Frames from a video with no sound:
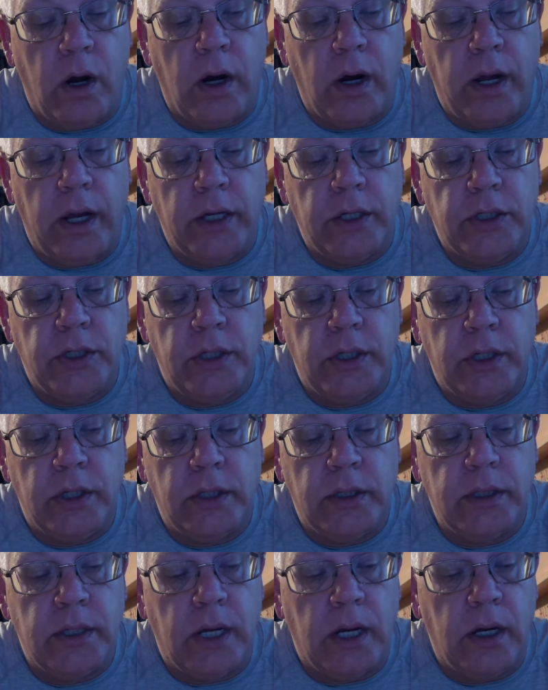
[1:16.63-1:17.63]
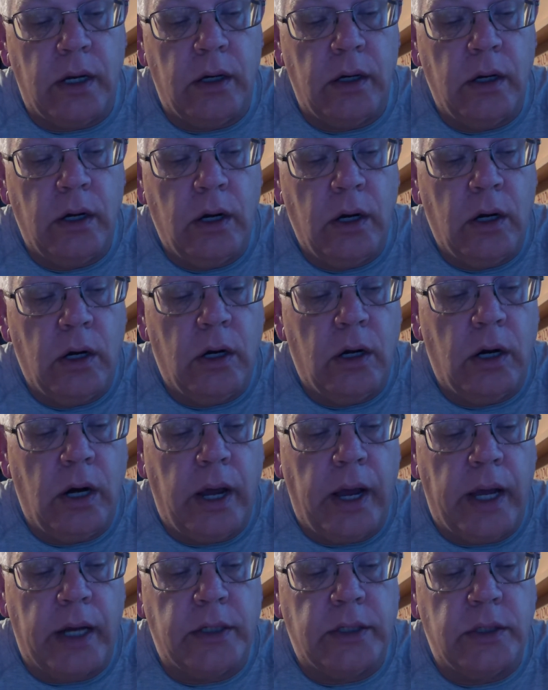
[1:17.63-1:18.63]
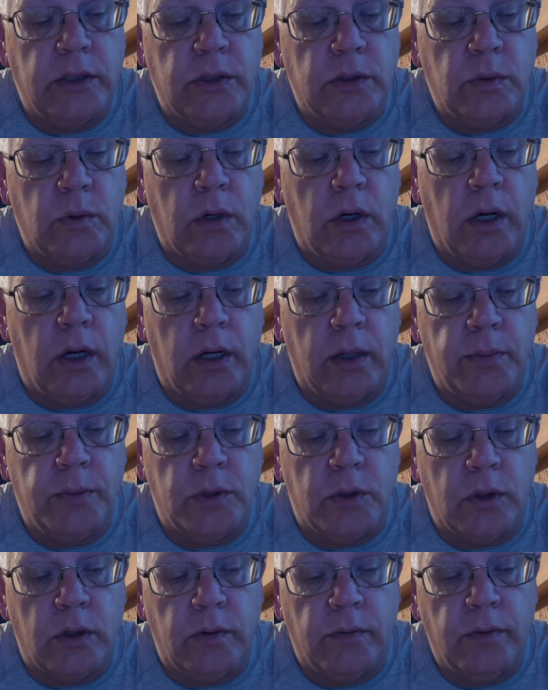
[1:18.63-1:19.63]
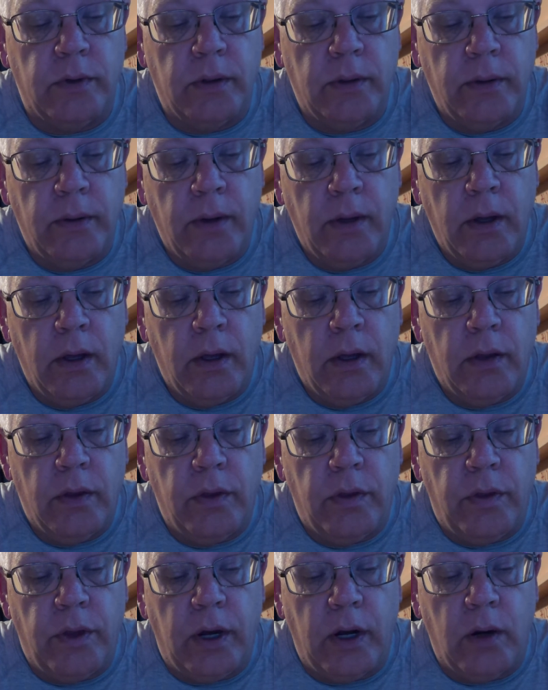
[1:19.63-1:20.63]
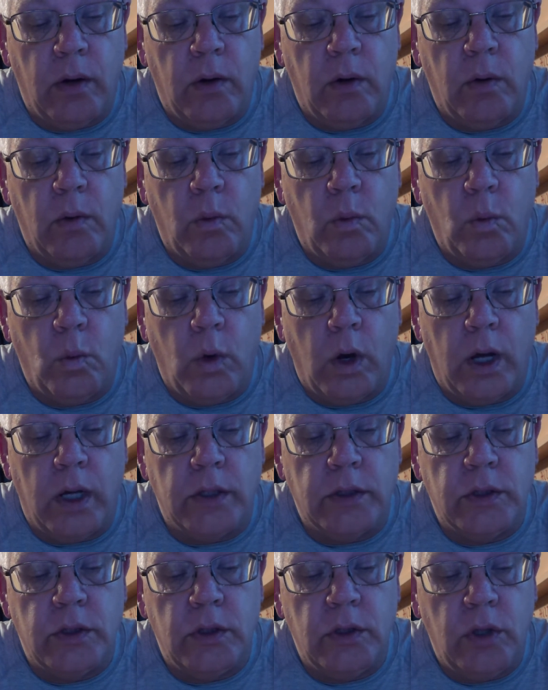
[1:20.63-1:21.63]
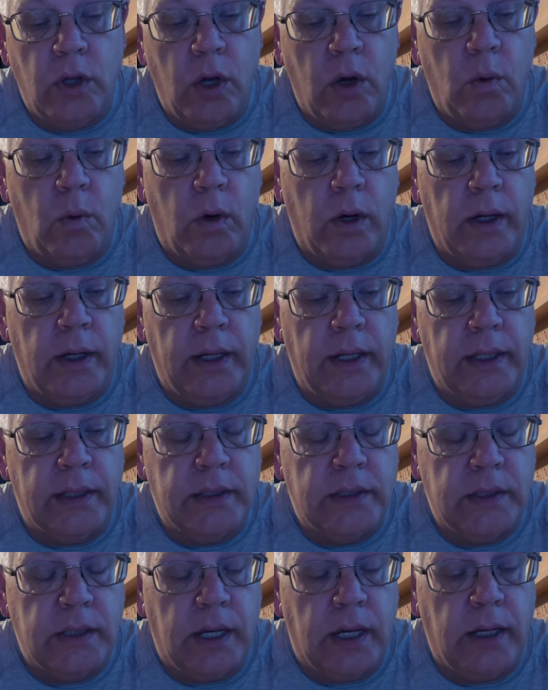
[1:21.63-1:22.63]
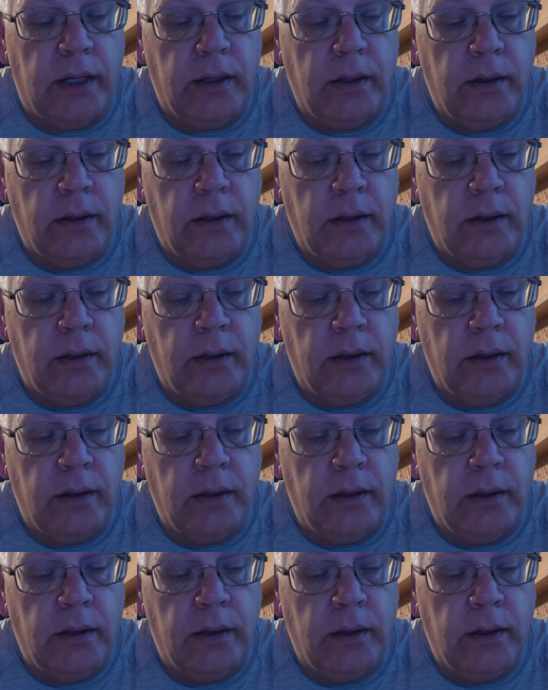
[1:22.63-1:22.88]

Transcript: as she could tell, her actions were unobserved. There was no one in sight.